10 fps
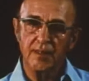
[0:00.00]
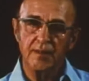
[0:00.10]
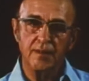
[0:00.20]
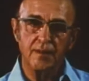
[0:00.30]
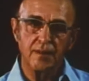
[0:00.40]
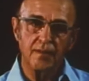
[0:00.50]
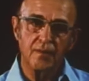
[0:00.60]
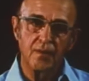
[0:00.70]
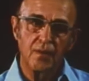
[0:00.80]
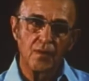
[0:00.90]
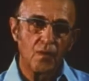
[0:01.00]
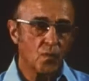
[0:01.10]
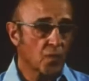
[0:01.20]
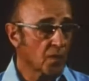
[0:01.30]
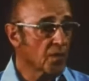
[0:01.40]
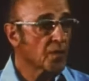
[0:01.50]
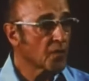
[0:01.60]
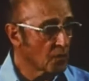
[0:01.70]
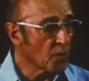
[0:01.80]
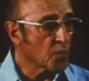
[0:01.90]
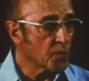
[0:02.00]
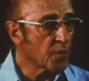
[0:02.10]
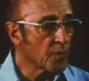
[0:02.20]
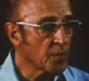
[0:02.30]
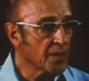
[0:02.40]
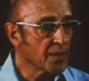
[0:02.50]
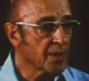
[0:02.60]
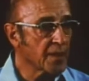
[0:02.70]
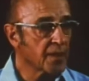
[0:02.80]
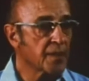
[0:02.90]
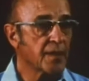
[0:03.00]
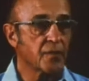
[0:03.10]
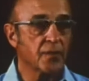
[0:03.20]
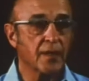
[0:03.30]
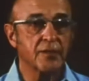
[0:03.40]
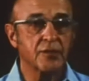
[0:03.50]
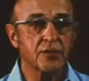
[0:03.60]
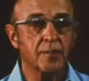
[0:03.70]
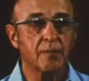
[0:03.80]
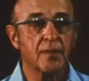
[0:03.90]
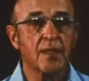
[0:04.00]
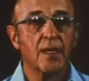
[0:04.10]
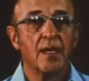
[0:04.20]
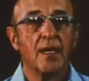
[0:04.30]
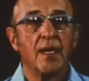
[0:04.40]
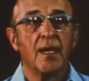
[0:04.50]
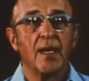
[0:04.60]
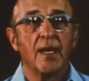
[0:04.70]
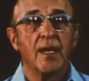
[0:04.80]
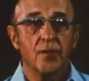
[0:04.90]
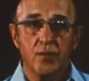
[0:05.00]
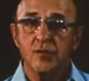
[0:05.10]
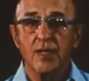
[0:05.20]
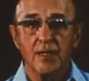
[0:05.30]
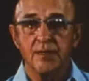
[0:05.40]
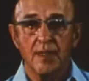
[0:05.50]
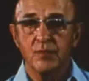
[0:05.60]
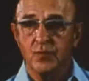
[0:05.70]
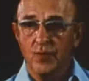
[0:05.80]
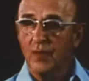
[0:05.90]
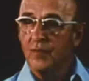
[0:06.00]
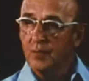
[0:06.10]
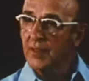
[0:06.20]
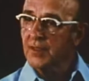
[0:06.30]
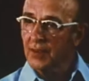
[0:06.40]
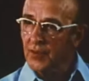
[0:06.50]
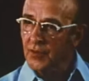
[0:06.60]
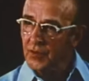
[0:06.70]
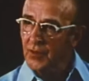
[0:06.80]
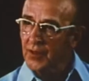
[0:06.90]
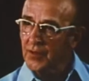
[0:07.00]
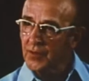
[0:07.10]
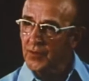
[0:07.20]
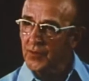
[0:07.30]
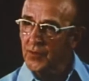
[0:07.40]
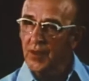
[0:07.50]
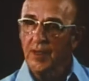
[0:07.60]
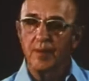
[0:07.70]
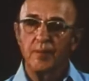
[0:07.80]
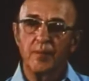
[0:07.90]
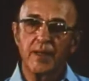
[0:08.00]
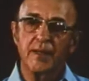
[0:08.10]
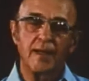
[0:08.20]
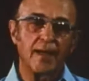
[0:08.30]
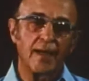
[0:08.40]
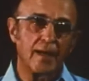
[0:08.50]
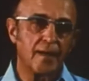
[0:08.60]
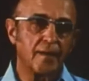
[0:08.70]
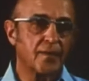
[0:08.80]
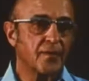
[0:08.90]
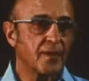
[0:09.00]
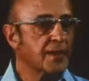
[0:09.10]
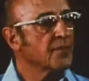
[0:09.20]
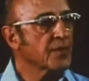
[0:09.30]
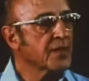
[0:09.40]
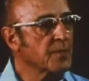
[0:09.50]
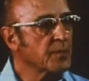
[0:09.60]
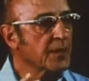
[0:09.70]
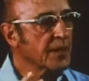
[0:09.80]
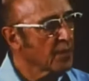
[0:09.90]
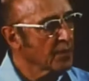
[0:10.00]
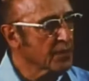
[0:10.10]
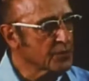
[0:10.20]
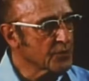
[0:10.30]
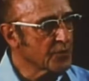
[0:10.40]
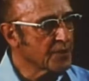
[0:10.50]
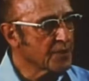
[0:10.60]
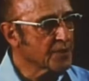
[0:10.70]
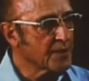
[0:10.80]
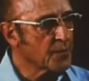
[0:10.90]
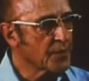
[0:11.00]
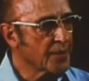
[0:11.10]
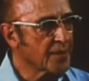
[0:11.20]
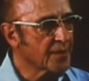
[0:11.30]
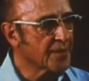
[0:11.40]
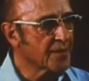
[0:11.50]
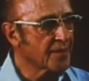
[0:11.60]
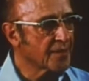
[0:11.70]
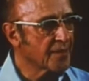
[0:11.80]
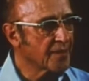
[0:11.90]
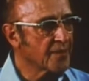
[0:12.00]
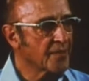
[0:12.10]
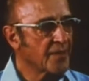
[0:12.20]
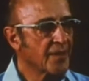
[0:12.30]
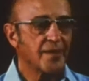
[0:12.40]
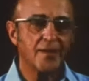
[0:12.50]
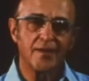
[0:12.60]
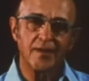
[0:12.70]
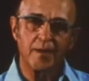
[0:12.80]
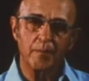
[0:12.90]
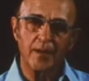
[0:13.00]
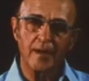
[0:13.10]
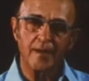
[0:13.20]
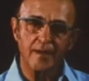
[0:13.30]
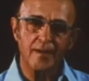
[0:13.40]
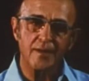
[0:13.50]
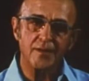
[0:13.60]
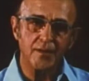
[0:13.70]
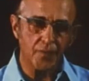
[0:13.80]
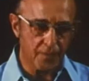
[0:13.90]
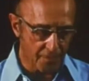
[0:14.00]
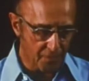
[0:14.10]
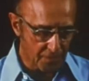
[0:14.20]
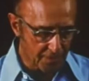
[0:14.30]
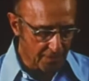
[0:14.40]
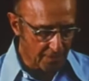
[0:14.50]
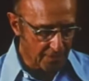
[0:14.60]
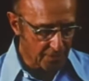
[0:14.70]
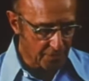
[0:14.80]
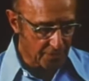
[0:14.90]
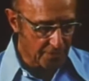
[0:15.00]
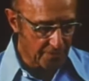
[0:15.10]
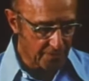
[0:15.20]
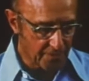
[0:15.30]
that were growth promoting in a relationship. And those concepts were often misunderstood too, but they never came to be caricatured in the same way that the empathic listening was caricatured.